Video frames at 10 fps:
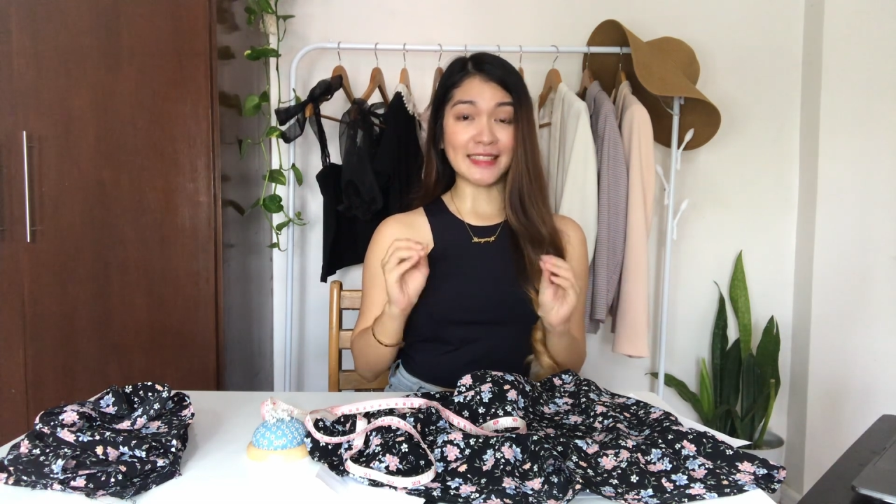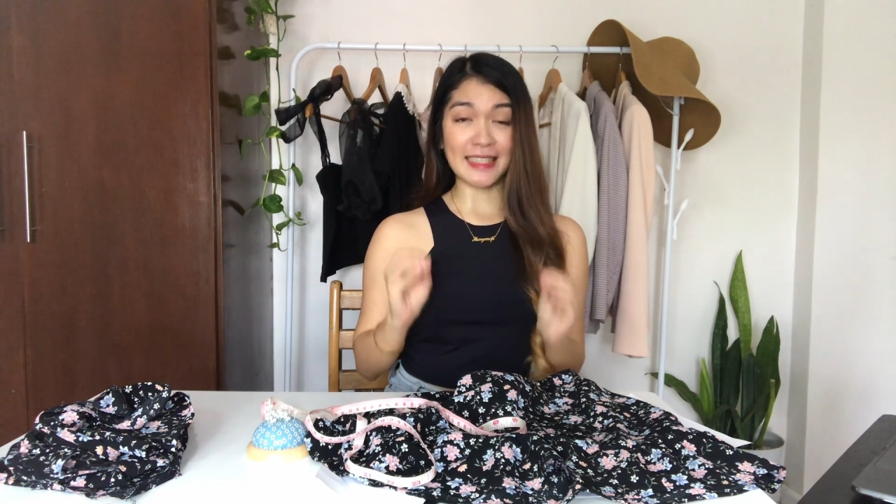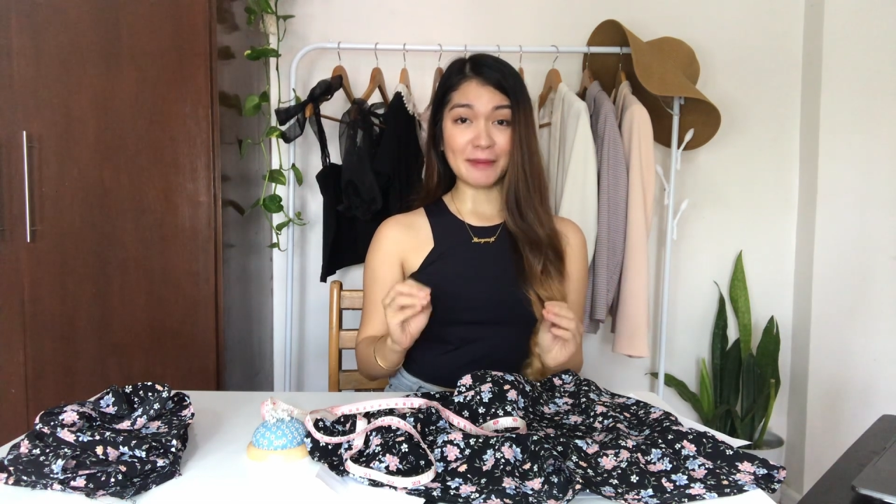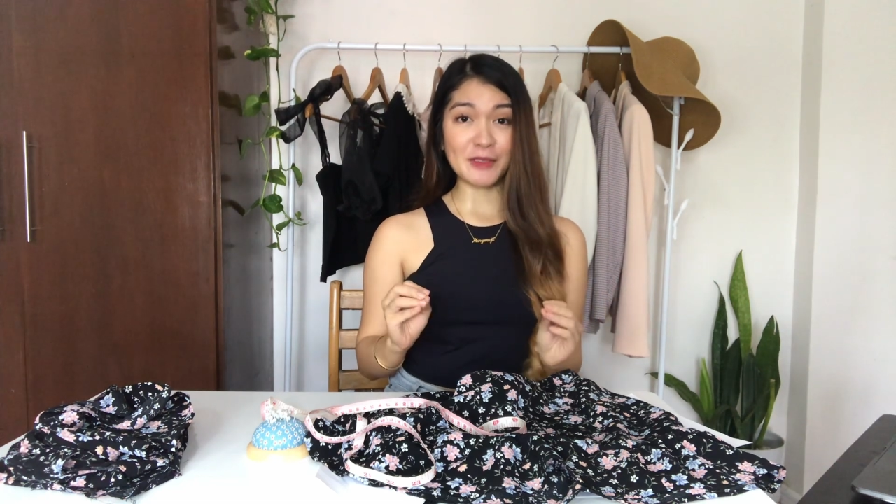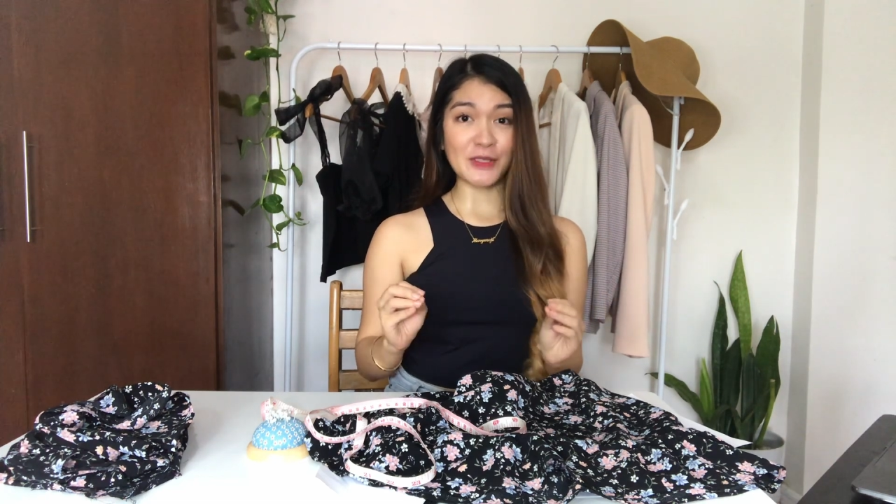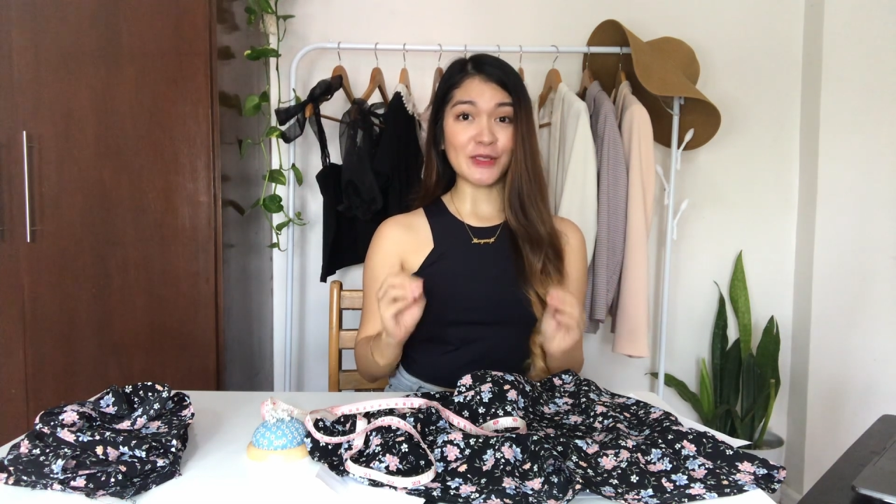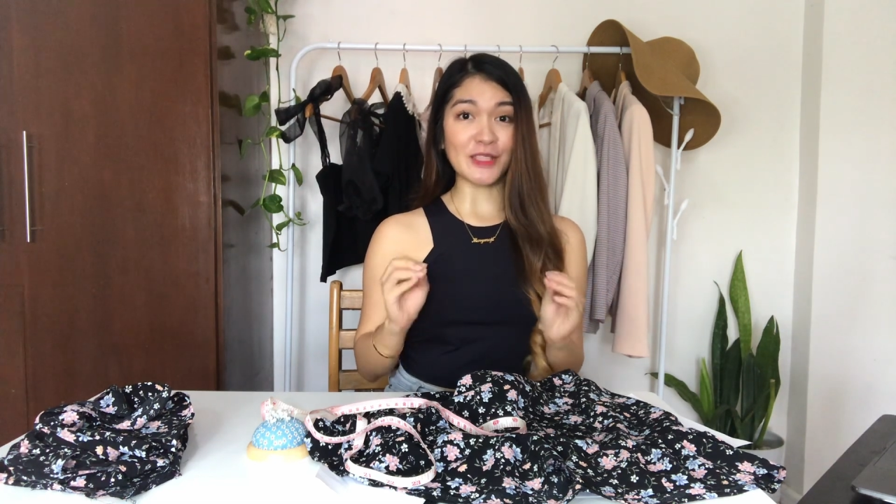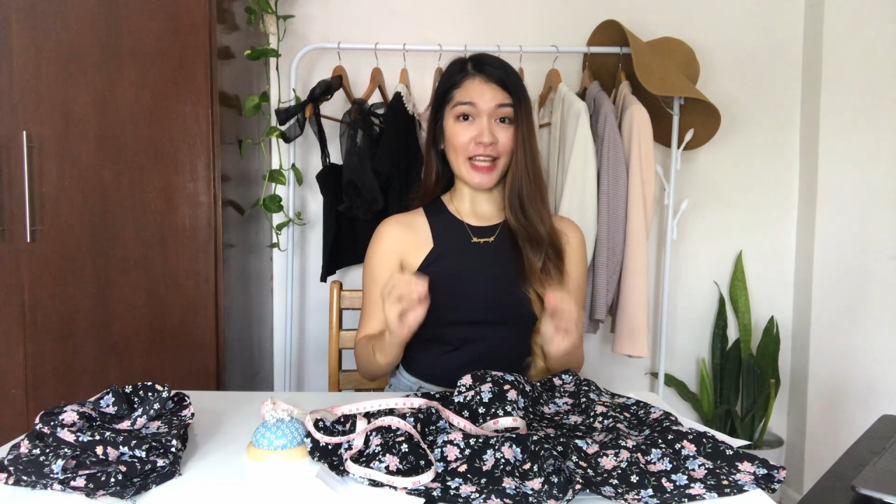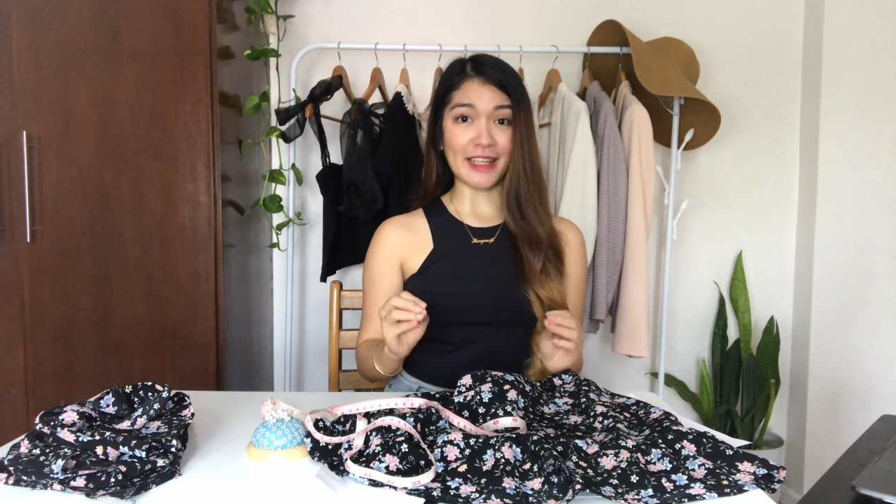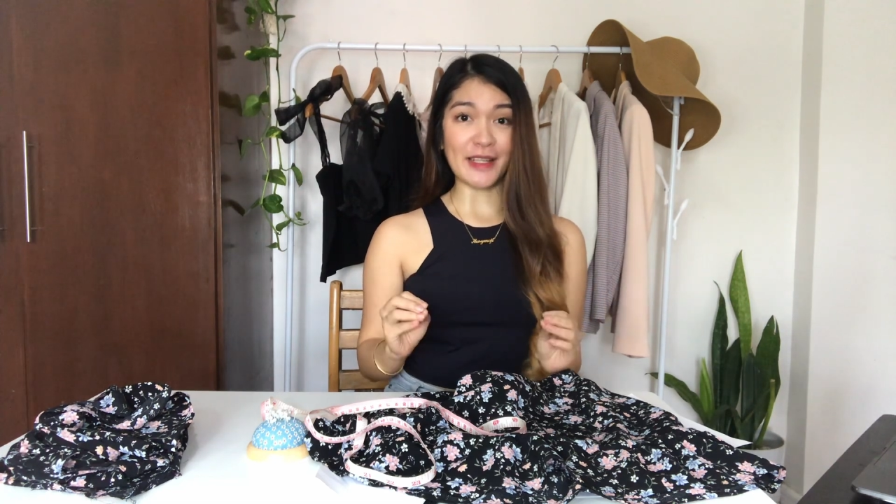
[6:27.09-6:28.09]
seams to
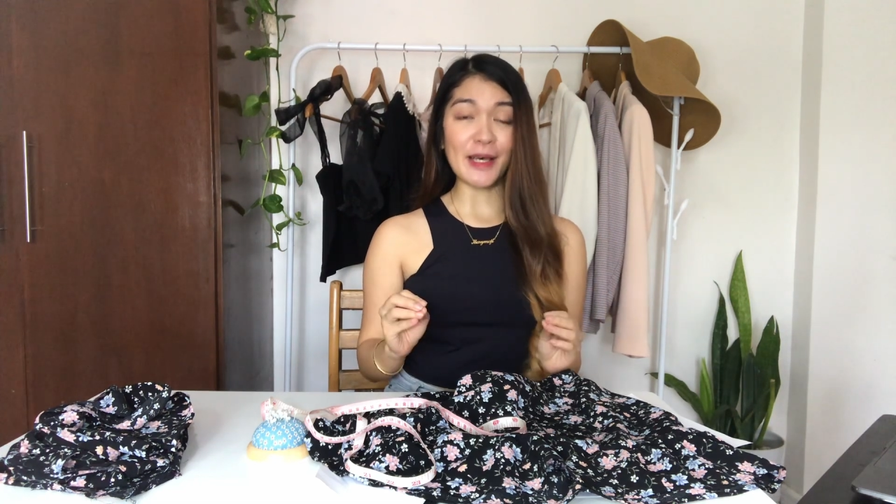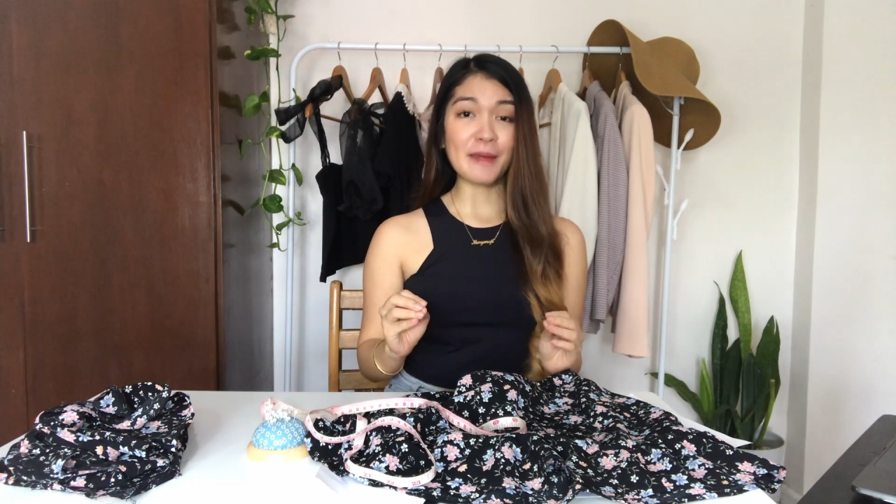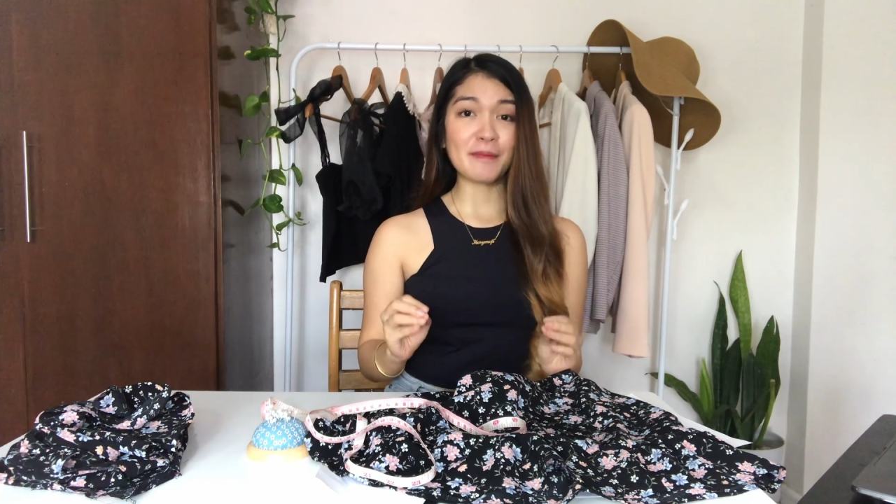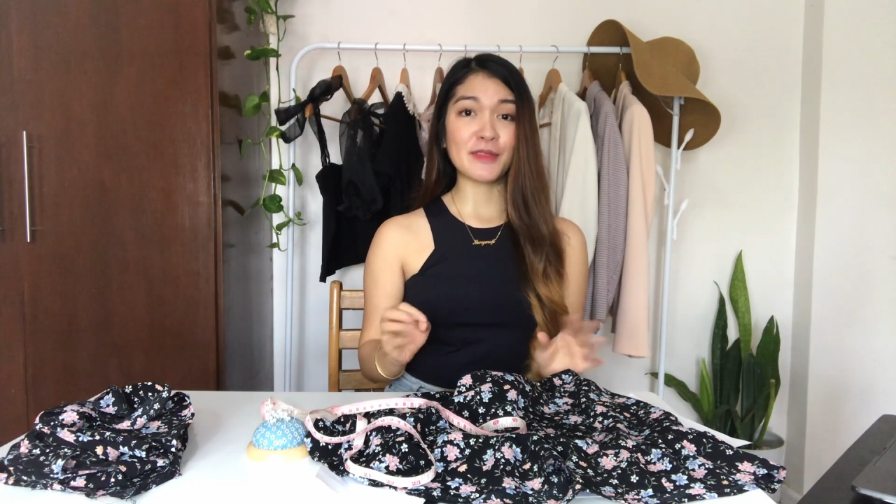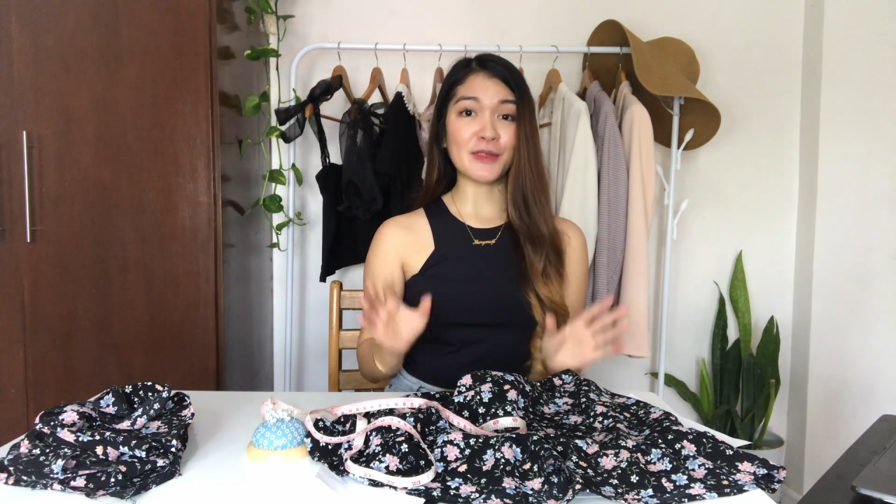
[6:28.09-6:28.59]
line up